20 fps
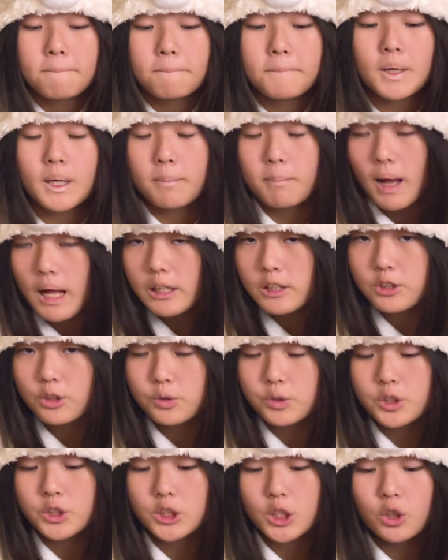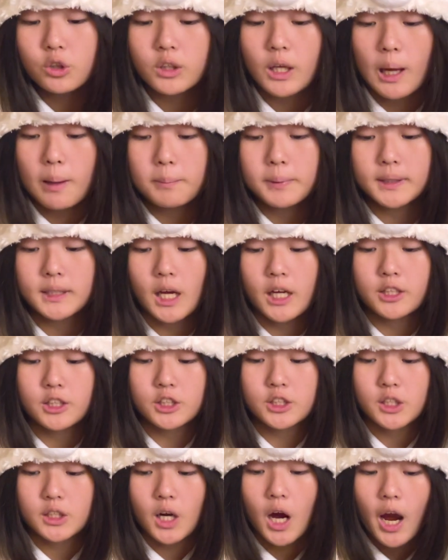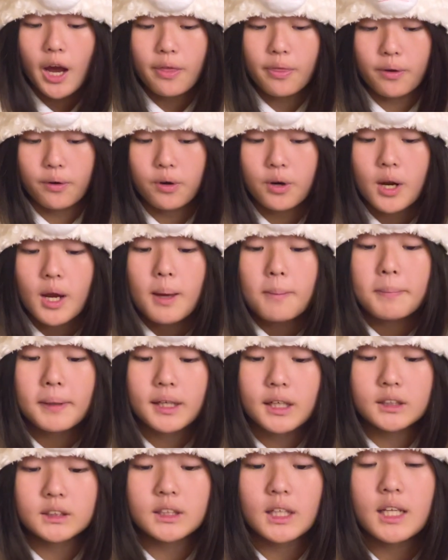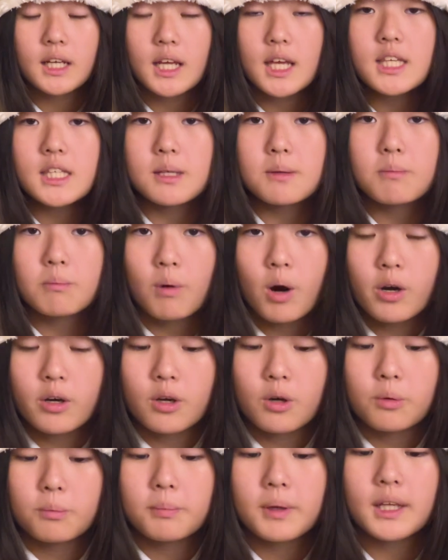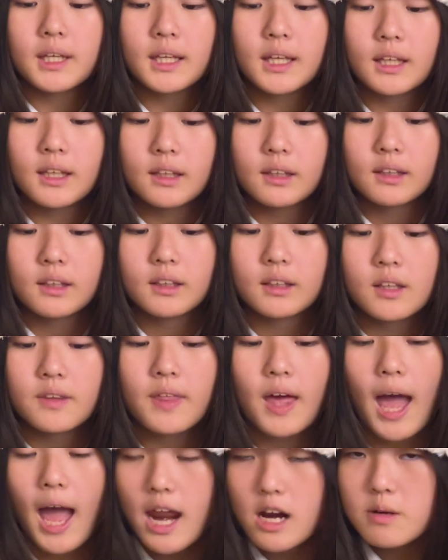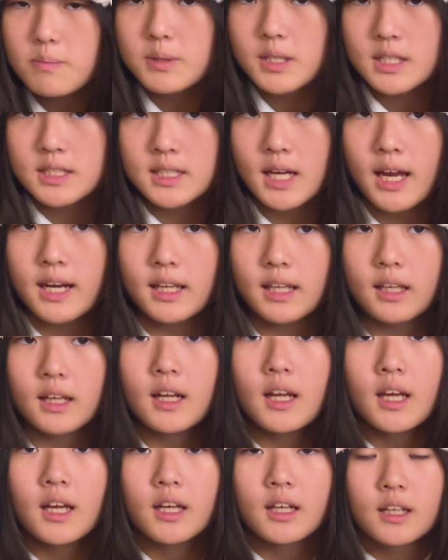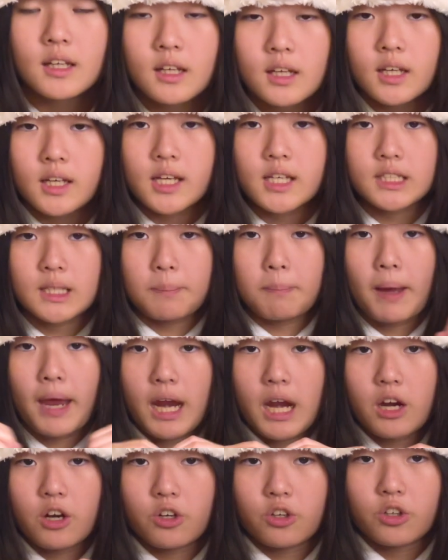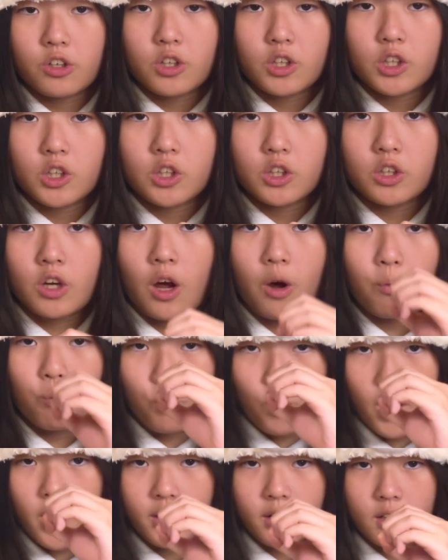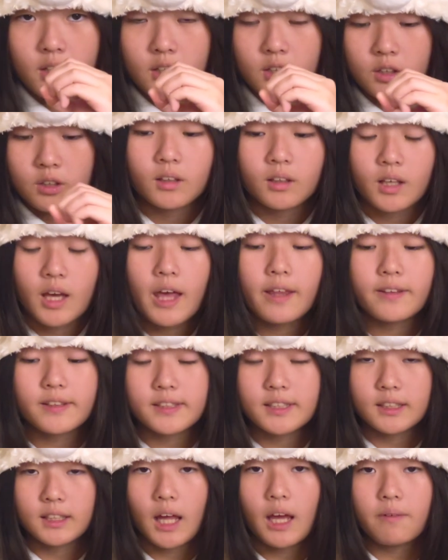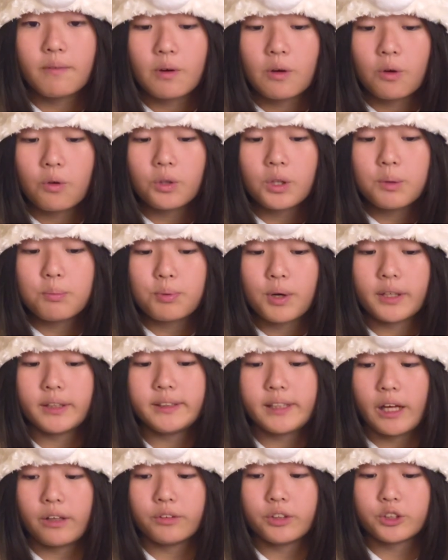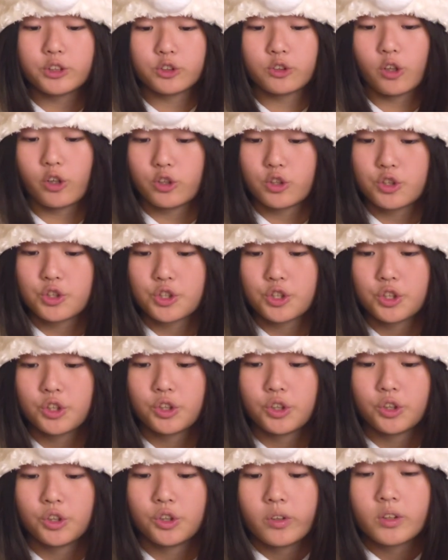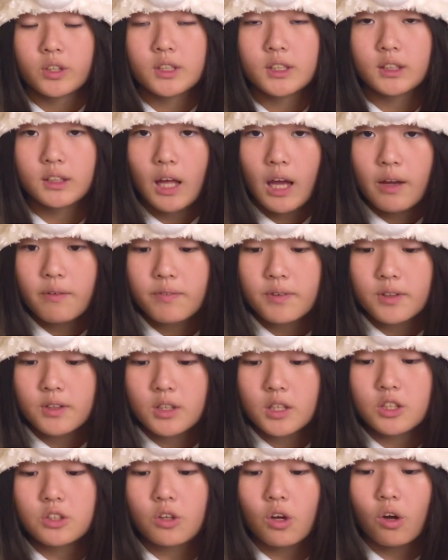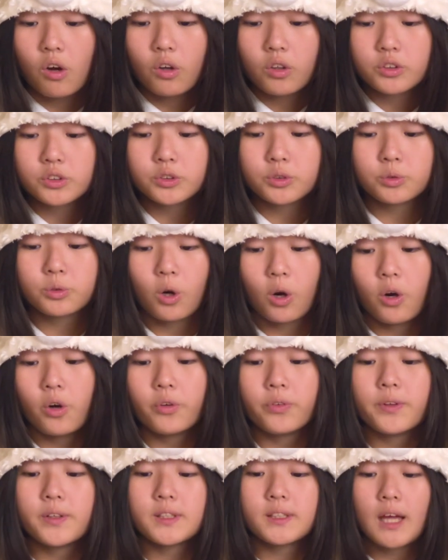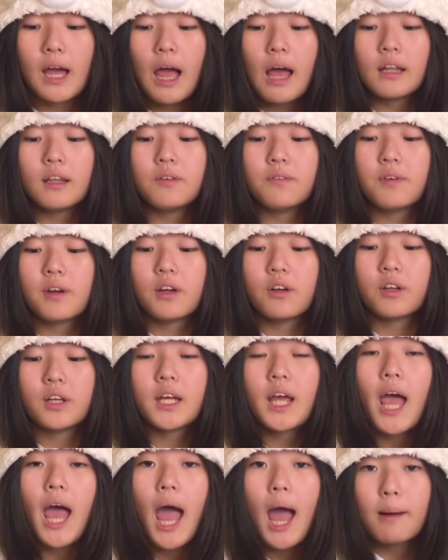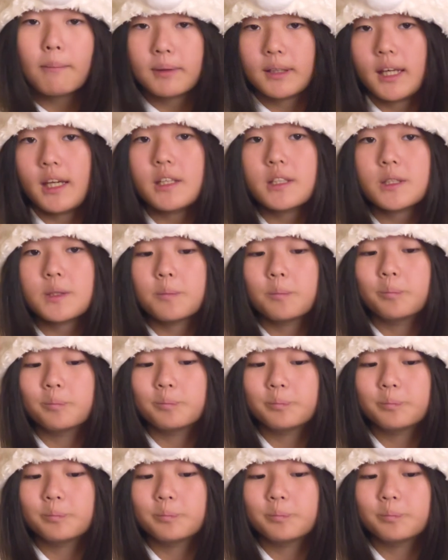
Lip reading: But maltose still can't be digested either because it isn't mono, meaning the atoms inside it is a pair, not one. And the saliva only breaks down the starch. The saliva is also called the salivary amylase.